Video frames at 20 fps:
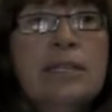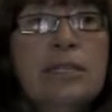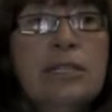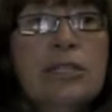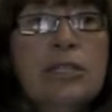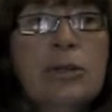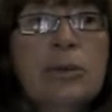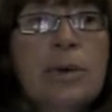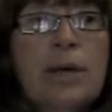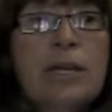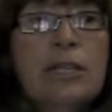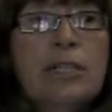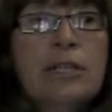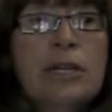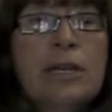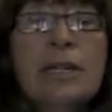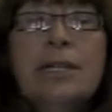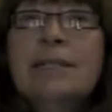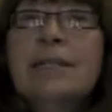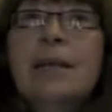
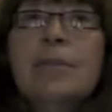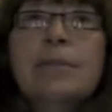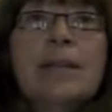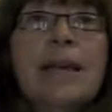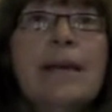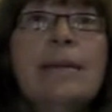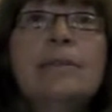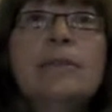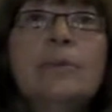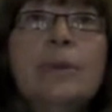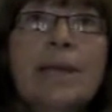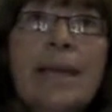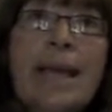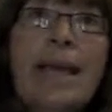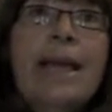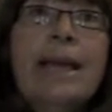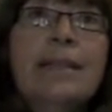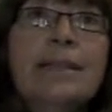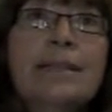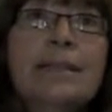situation, and sometimes we
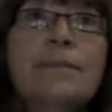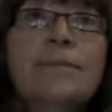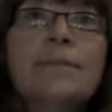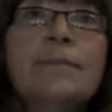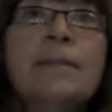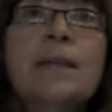can't.